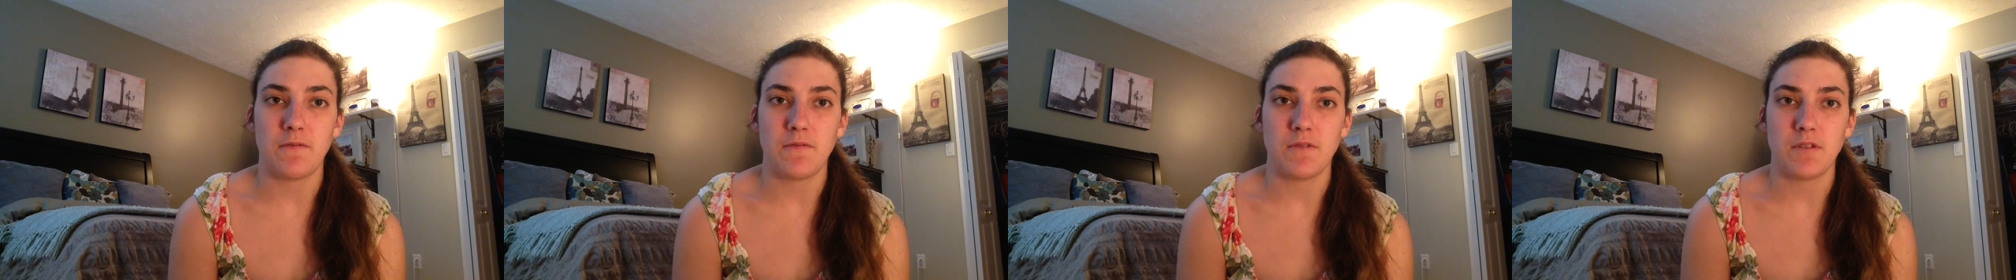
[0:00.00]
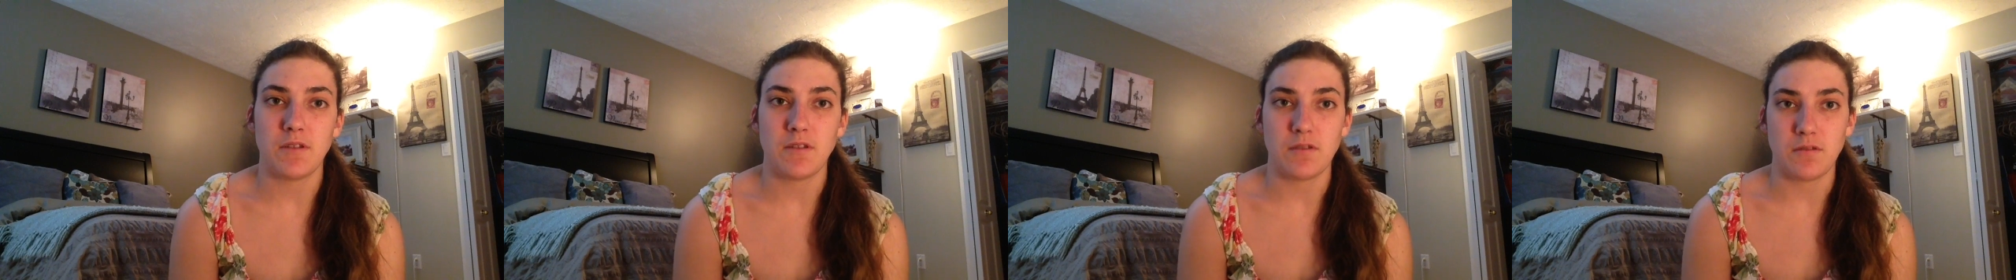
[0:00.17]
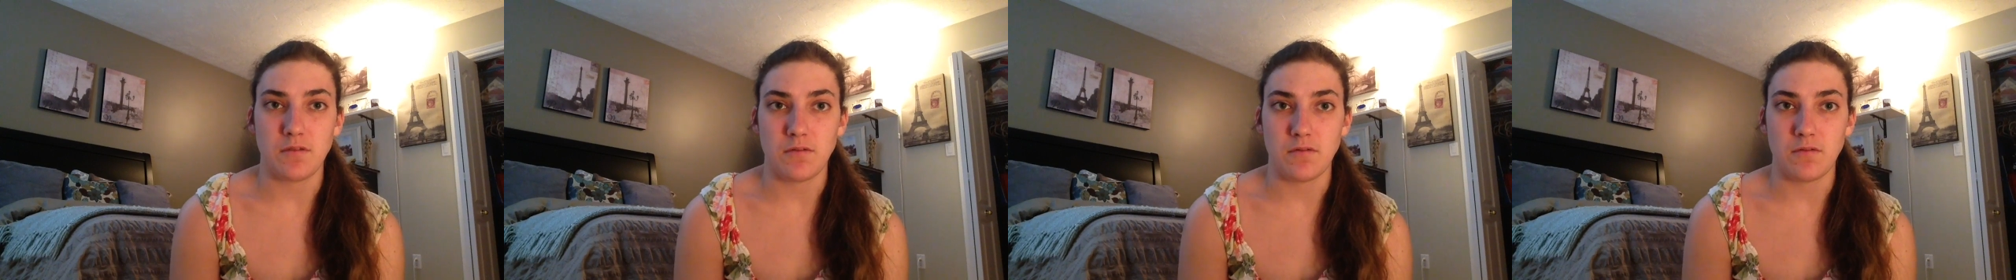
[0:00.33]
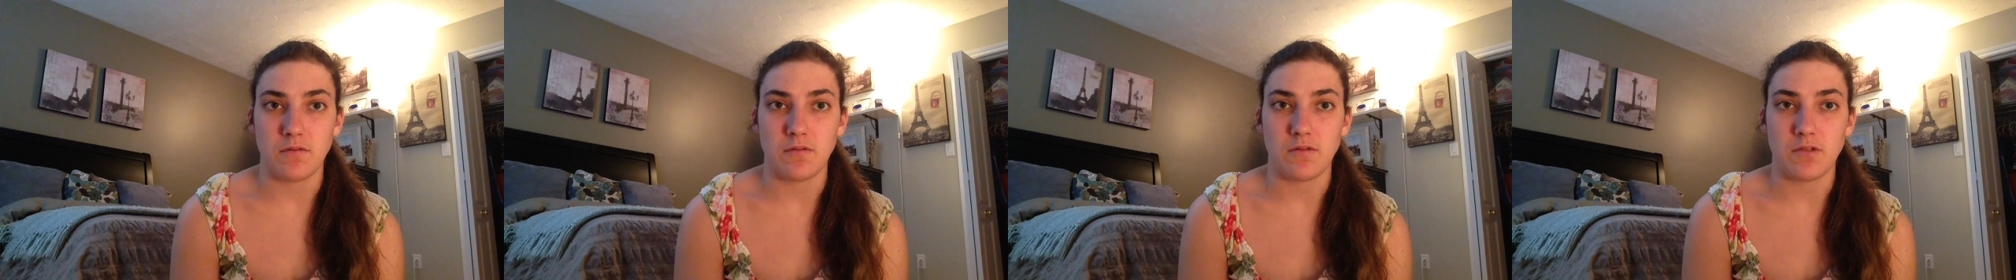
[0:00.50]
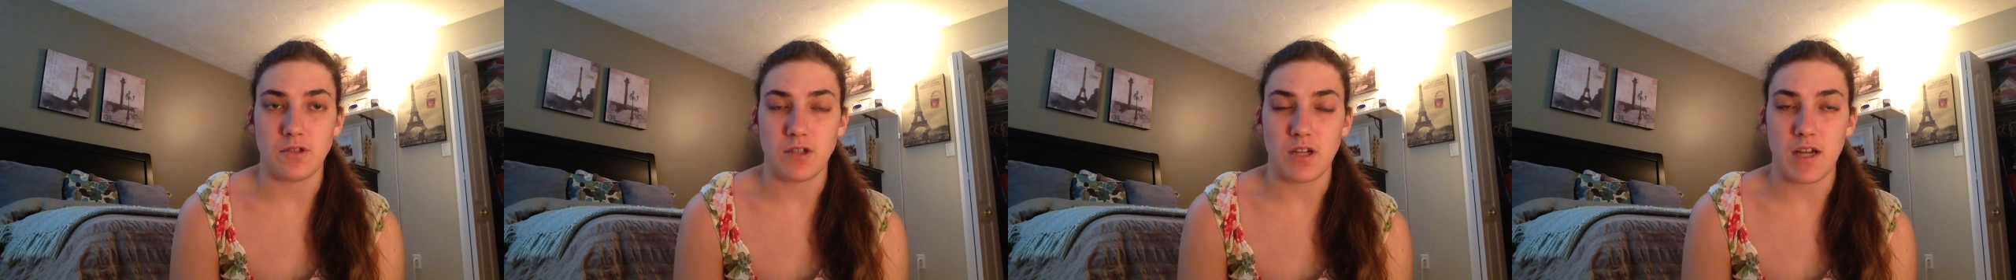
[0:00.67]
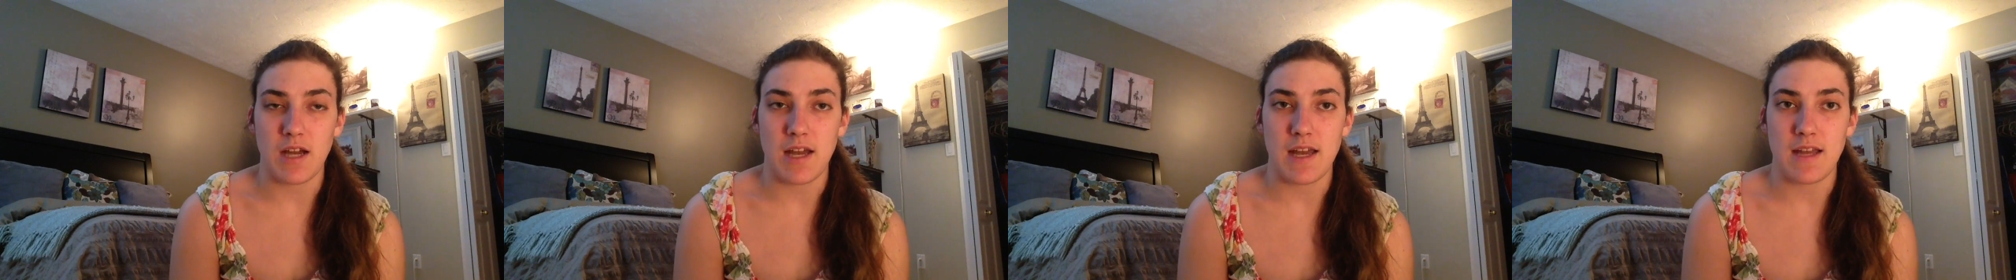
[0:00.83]
to
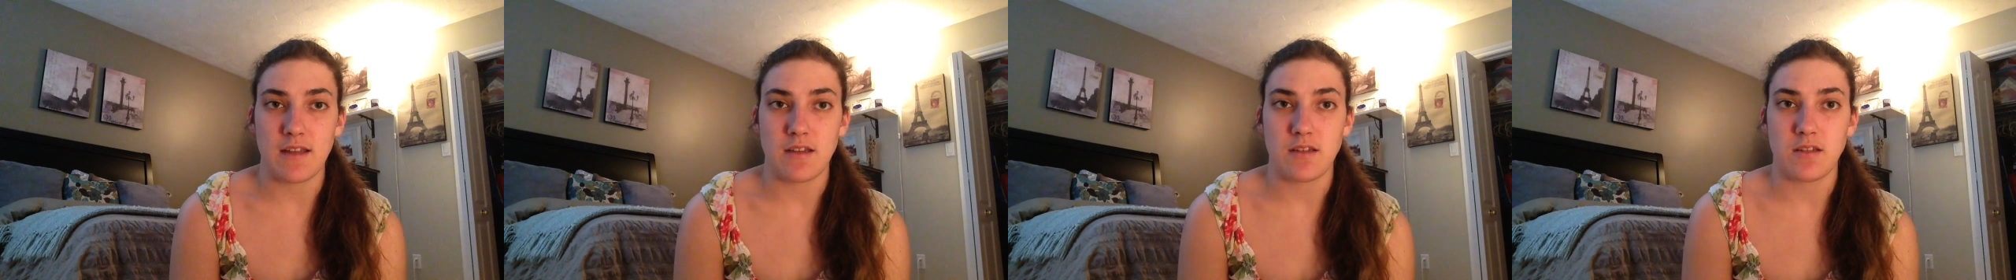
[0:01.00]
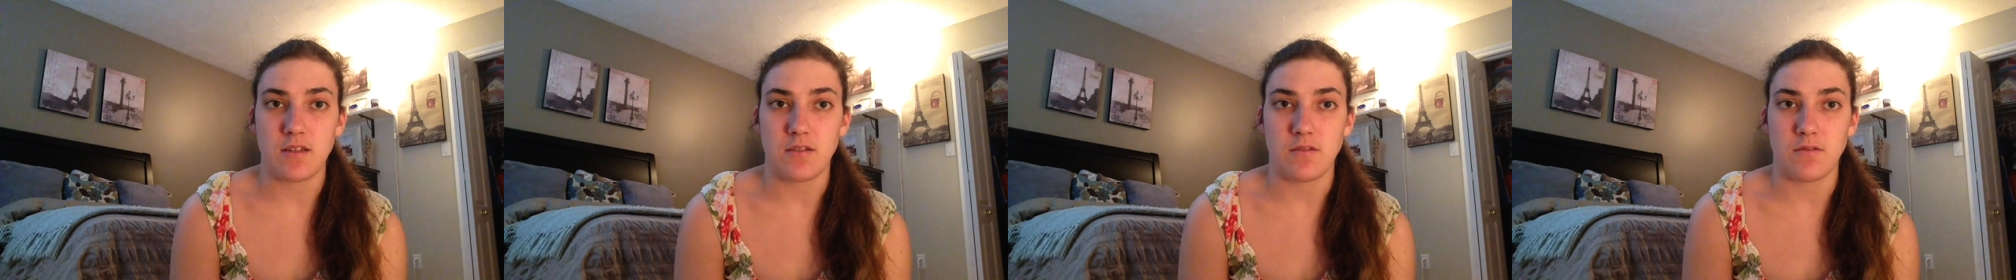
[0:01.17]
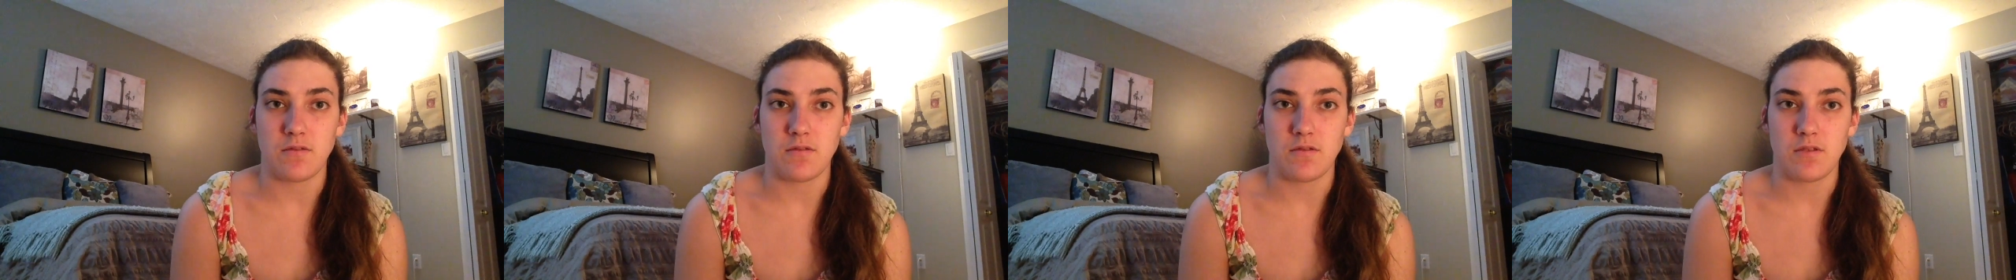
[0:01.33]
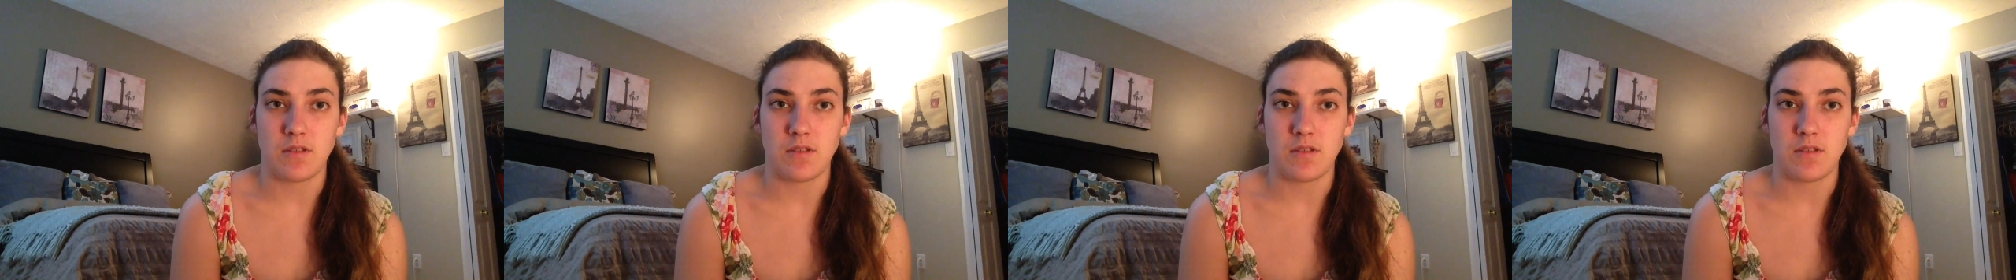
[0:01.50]
try to